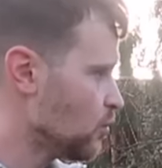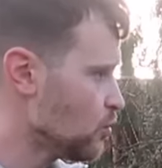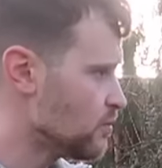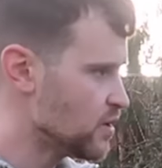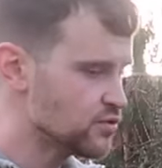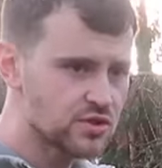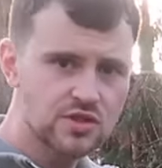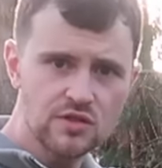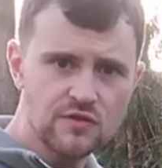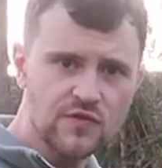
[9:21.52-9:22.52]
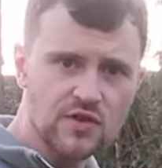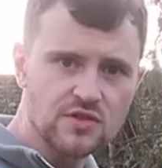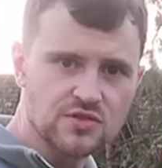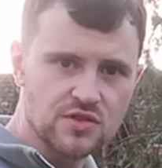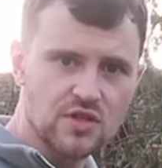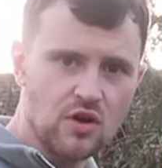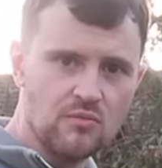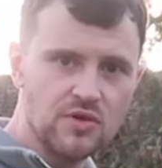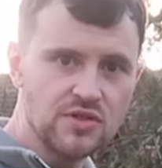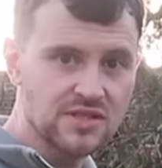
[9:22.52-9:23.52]
almost 2/3 of the
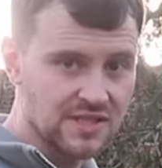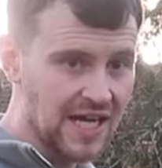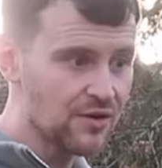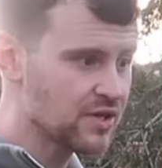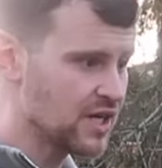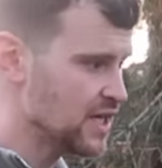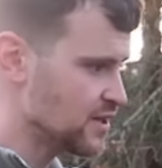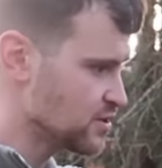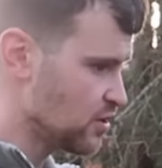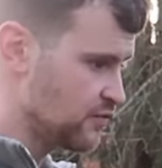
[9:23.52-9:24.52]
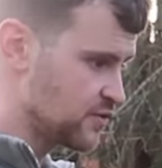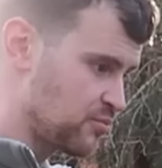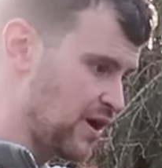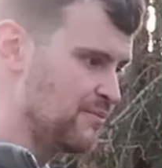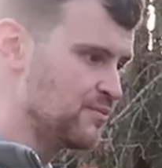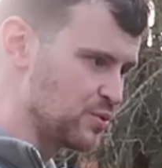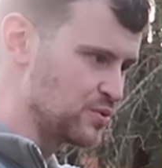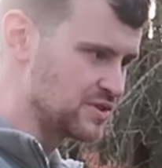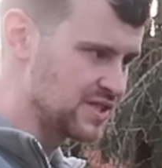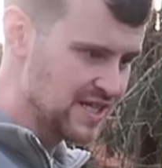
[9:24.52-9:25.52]
allotment now cleared of the
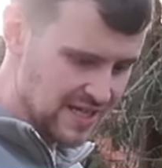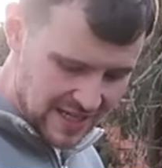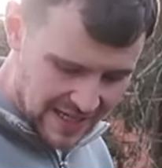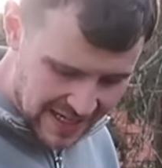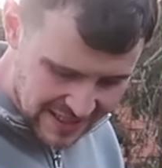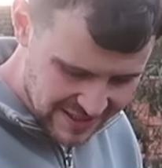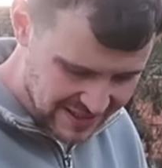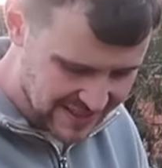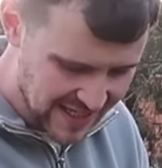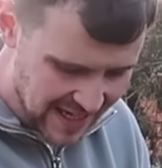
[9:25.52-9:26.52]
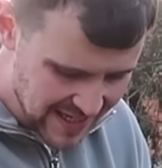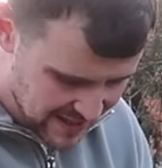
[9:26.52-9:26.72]
brambles. And let's just say